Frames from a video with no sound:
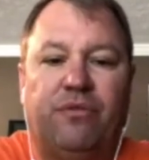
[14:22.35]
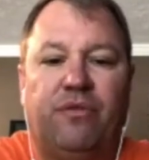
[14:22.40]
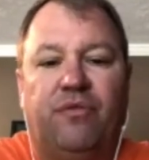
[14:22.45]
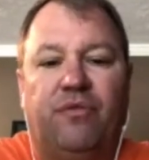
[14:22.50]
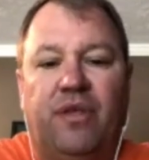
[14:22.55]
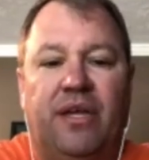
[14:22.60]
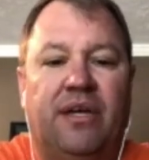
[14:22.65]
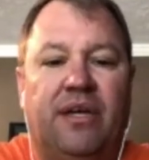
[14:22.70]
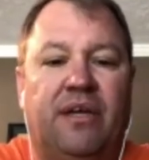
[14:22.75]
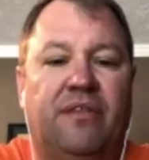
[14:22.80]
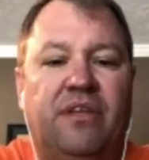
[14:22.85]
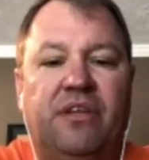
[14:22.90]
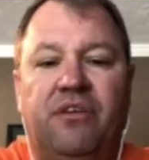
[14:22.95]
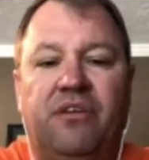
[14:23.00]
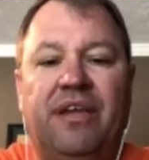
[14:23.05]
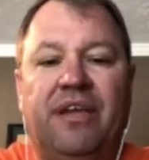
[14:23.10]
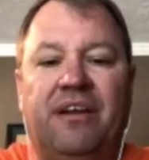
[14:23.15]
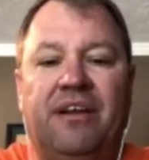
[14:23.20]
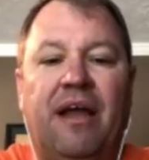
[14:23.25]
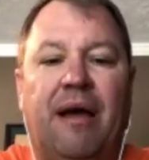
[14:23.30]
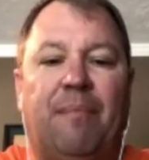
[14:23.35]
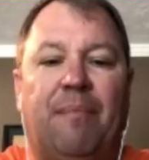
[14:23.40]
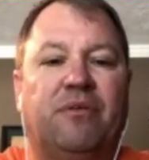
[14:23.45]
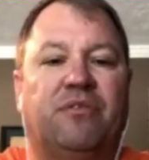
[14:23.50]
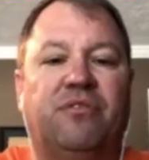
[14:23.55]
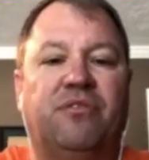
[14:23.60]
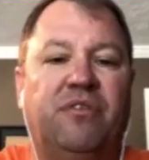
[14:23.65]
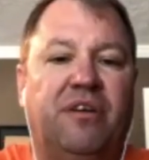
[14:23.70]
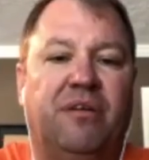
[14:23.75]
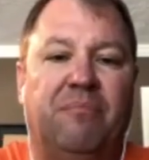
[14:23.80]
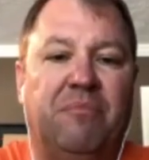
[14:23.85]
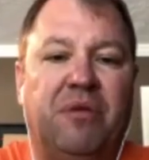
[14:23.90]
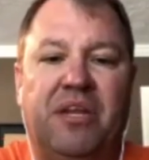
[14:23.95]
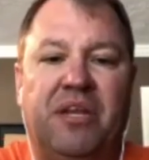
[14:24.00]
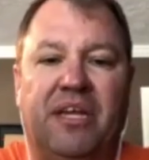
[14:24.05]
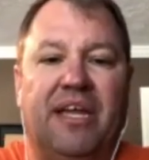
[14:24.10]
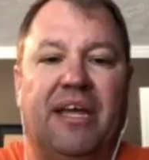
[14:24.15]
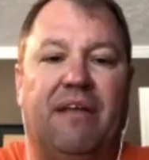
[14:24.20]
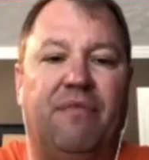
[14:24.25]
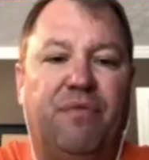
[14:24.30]
the thing and then you get an opportunity to
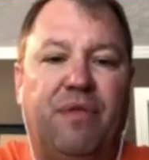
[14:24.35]
mitigate